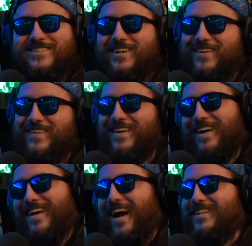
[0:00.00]
so
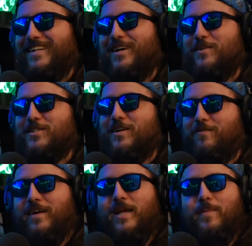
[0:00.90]
I thought that was
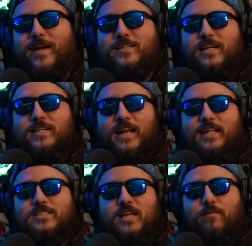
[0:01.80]
funny because they
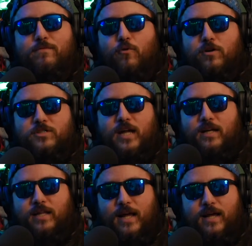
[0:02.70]
didn't seem forced
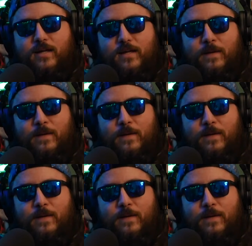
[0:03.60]
that, that,